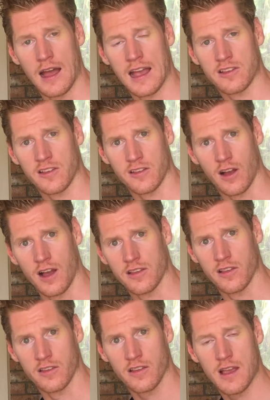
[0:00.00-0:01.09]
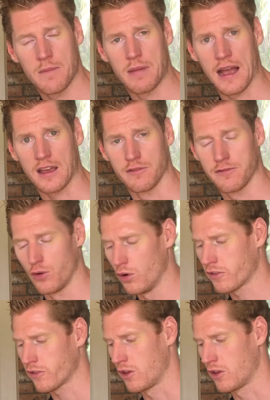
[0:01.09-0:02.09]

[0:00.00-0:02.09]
exercises back and forth.